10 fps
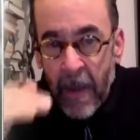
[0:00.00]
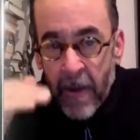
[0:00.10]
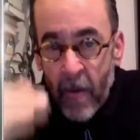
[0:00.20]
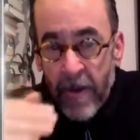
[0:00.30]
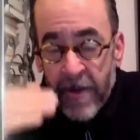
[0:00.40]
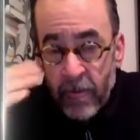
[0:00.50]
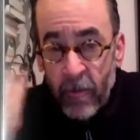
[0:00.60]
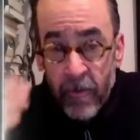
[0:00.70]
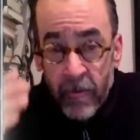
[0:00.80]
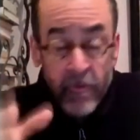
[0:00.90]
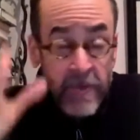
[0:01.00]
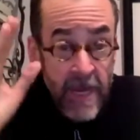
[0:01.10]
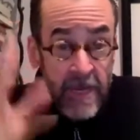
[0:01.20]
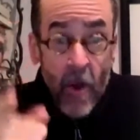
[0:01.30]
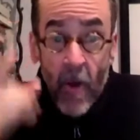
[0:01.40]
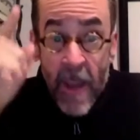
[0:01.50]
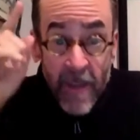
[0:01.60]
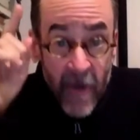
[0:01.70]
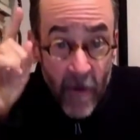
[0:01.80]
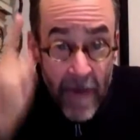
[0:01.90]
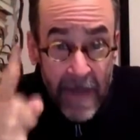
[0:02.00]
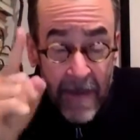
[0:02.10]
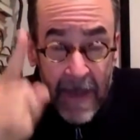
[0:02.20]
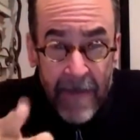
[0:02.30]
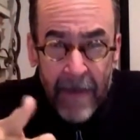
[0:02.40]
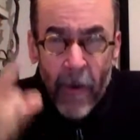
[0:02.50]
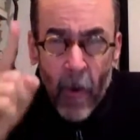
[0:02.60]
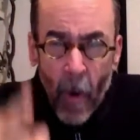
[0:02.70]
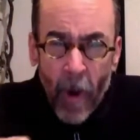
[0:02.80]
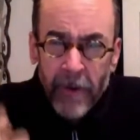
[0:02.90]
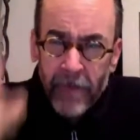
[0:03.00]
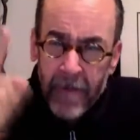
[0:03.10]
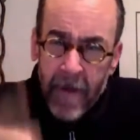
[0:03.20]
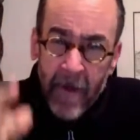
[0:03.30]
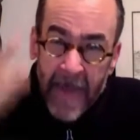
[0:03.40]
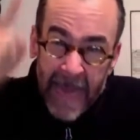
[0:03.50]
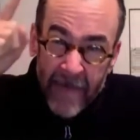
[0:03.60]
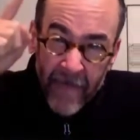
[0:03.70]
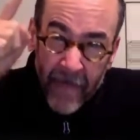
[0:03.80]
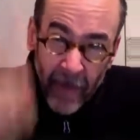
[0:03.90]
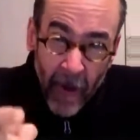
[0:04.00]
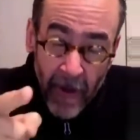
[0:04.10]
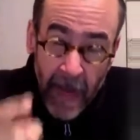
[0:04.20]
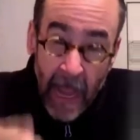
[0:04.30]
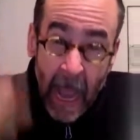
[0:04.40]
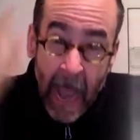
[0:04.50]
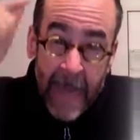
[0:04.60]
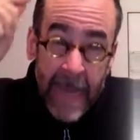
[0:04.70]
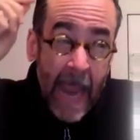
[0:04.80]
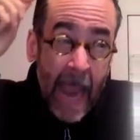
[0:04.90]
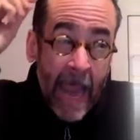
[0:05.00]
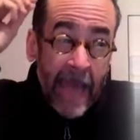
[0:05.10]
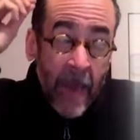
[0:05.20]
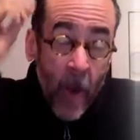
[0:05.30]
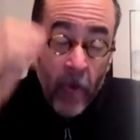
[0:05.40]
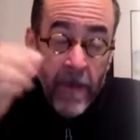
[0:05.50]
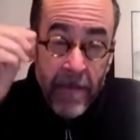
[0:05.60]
going to rule the roost. You know, there are many, many people who also remember in Florida. I can only